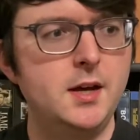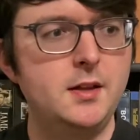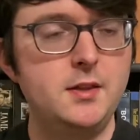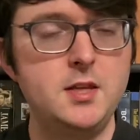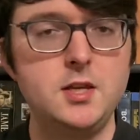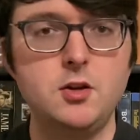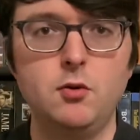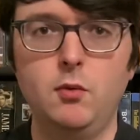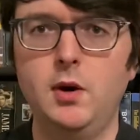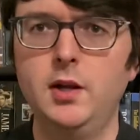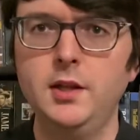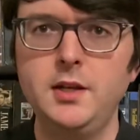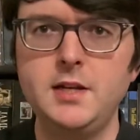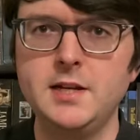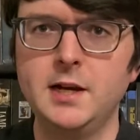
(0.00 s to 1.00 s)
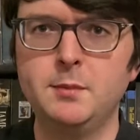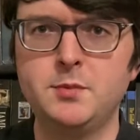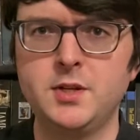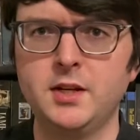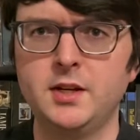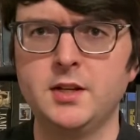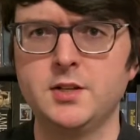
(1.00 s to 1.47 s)
the quality
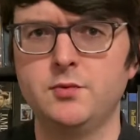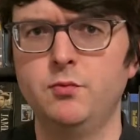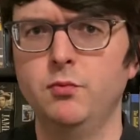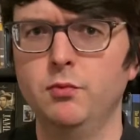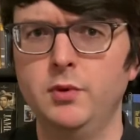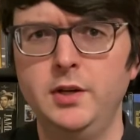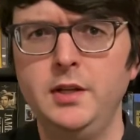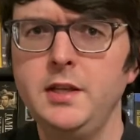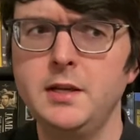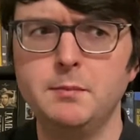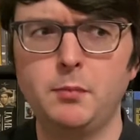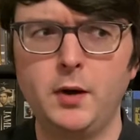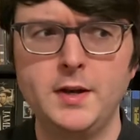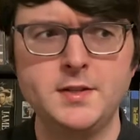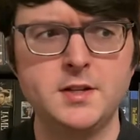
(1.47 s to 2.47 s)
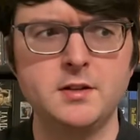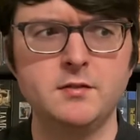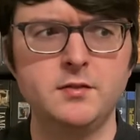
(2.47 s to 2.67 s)
uptick is really impressive.